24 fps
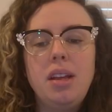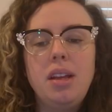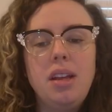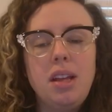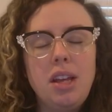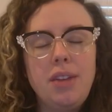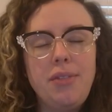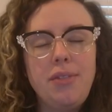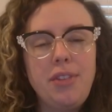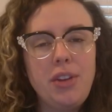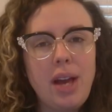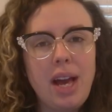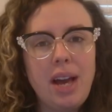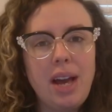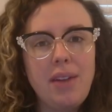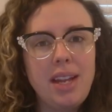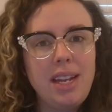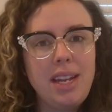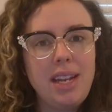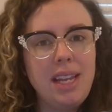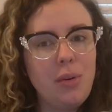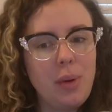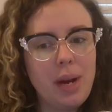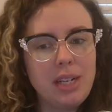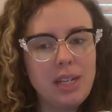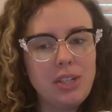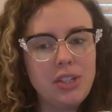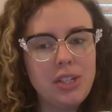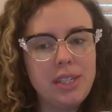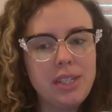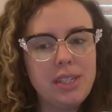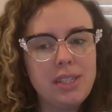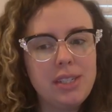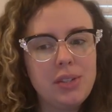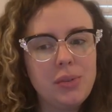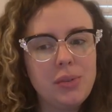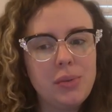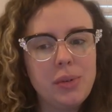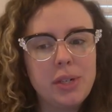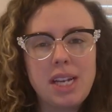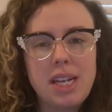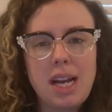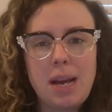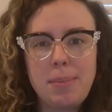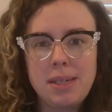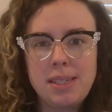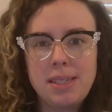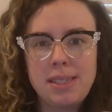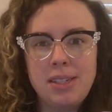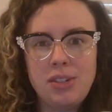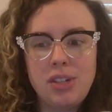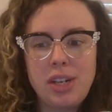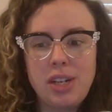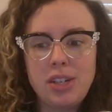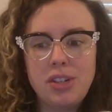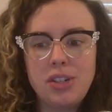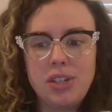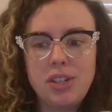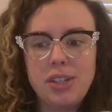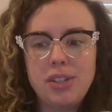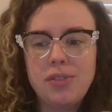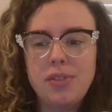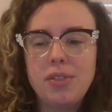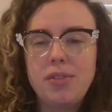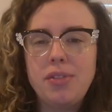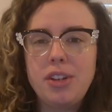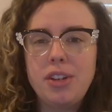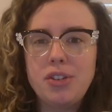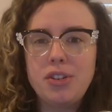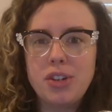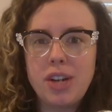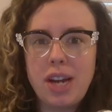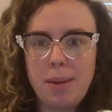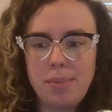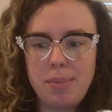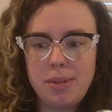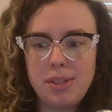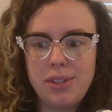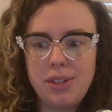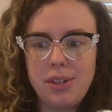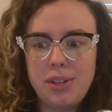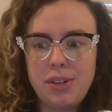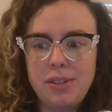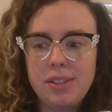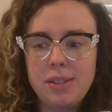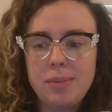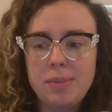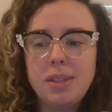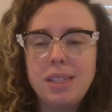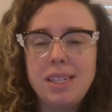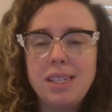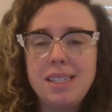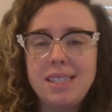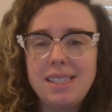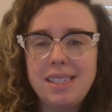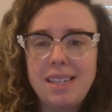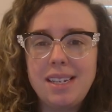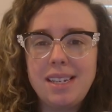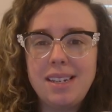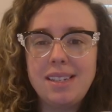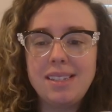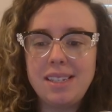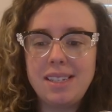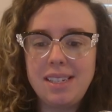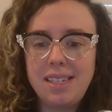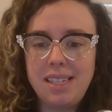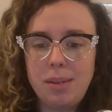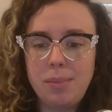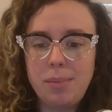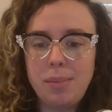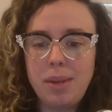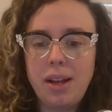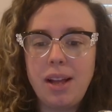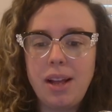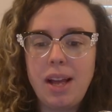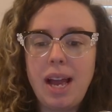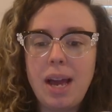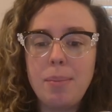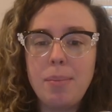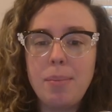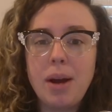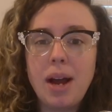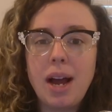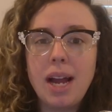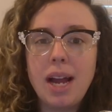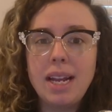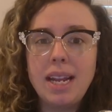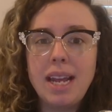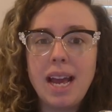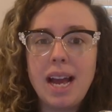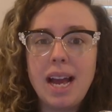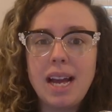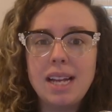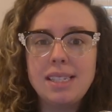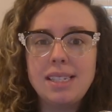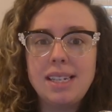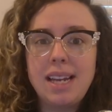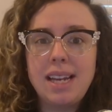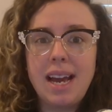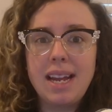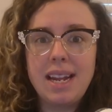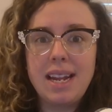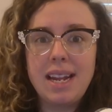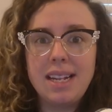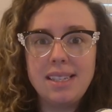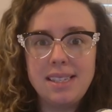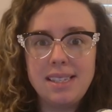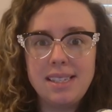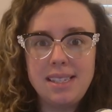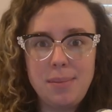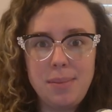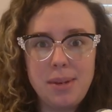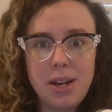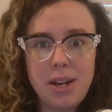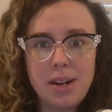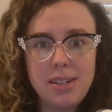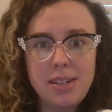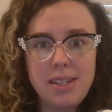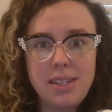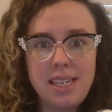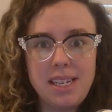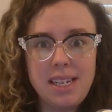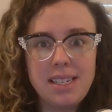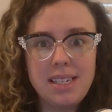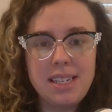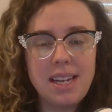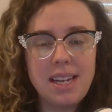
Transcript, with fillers: If you have any questions or topic suggestions for future episodes, please send us an email at podcast at ncbrt.lsu.edu.